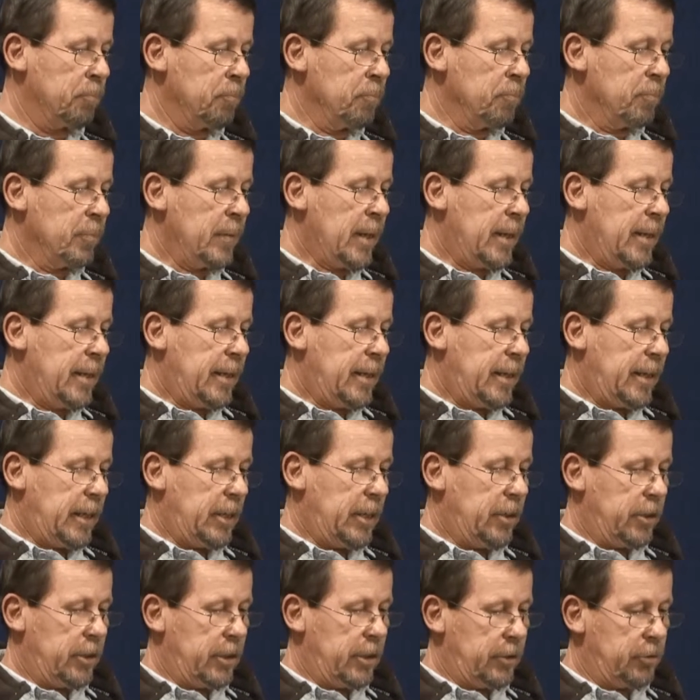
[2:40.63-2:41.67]
was
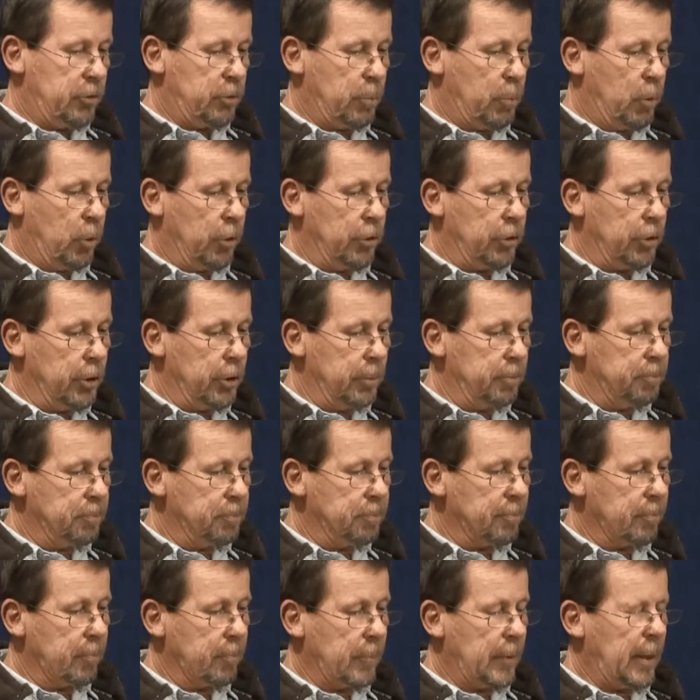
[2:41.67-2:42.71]
in the support
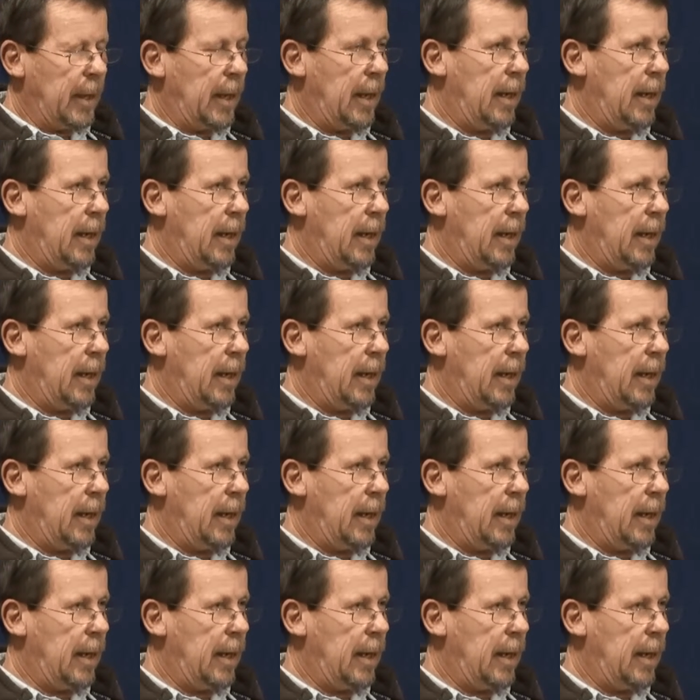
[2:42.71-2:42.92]
unit.